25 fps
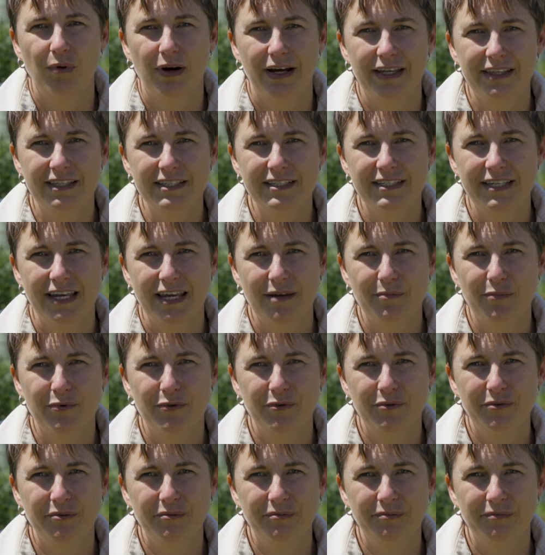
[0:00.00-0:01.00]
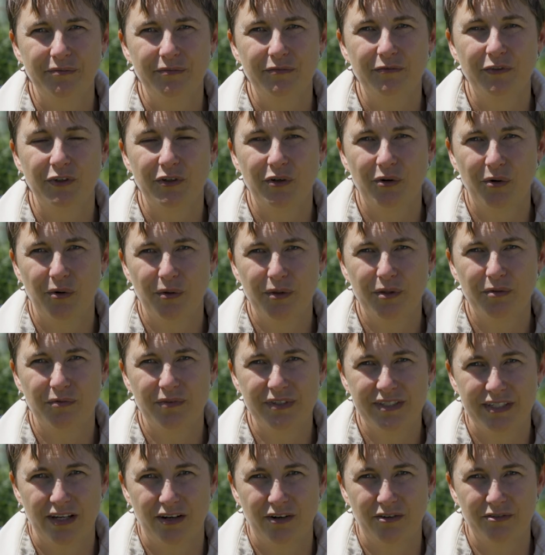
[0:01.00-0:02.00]
weigh the sample, record the
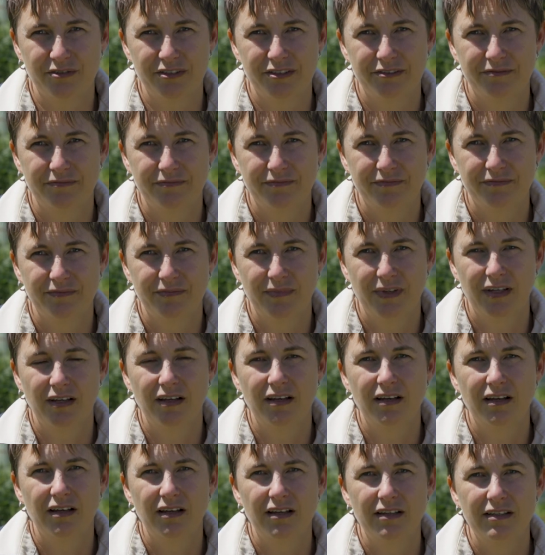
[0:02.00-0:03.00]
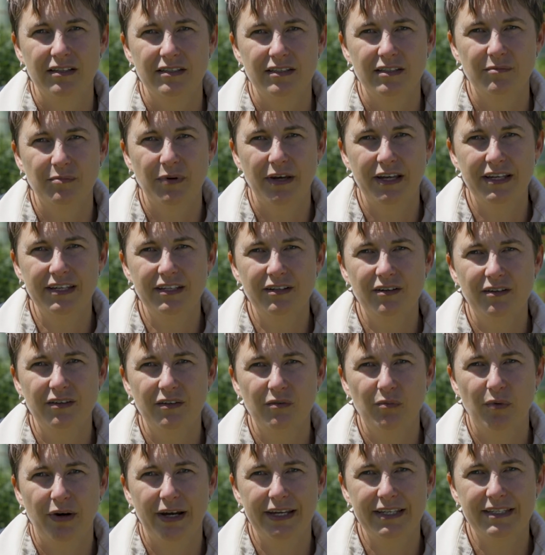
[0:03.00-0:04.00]
result. Depending on
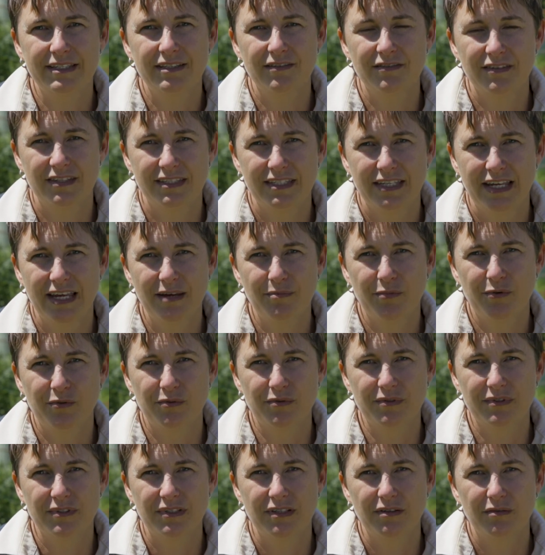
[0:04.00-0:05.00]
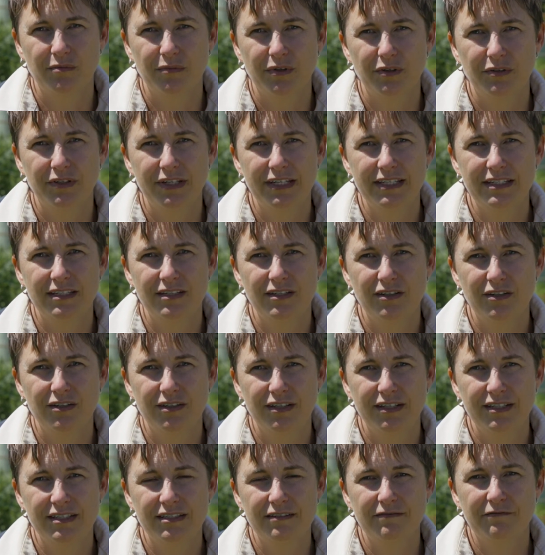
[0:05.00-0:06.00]
the weights of the samples, we'll need to do
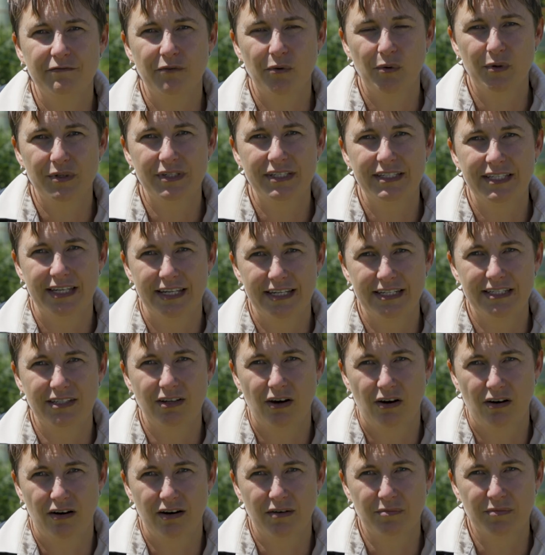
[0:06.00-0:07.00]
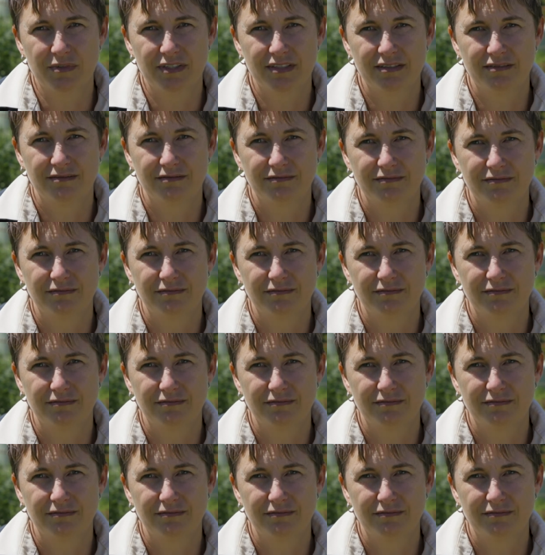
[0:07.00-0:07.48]
this 4 to 10 times.